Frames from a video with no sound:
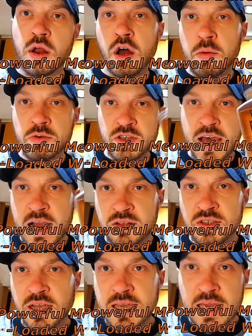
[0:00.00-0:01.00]
It almost
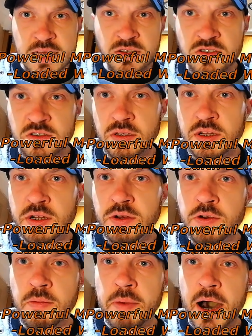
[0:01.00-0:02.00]
acts like insulin in
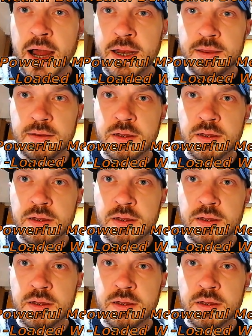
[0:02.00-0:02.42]
your body.